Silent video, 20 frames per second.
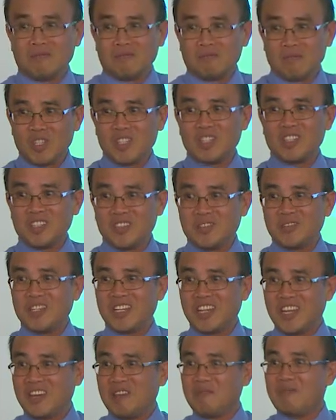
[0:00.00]
business
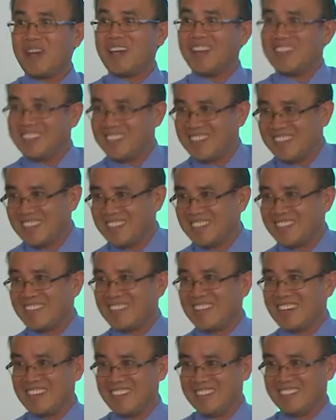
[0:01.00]
unit A manager,
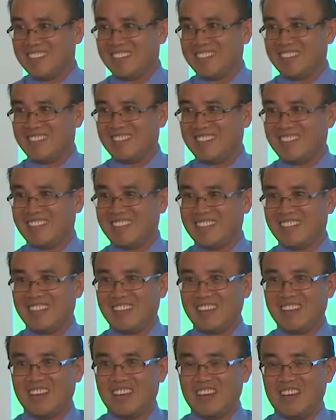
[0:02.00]
right?
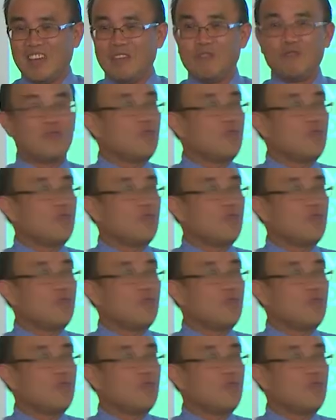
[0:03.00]
If